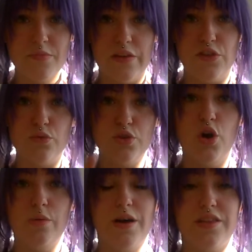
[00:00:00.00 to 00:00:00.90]
If you don't
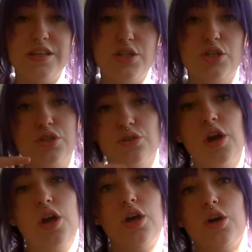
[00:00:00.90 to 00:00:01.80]
know about this, you should
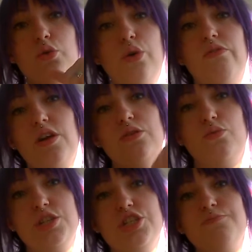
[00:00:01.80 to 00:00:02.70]
go over and
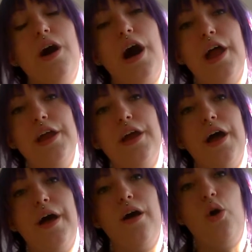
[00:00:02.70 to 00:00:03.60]
watch my
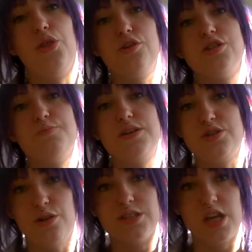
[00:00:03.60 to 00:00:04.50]
author
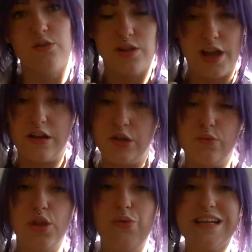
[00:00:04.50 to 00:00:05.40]
special on Cassandra Clare, and you
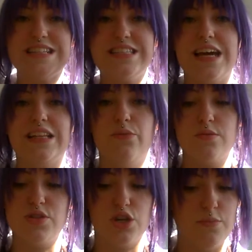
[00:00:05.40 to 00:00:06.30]
will know exactly
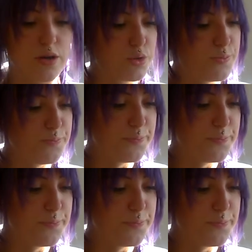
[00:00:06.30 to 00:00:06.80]
what I'm talking about.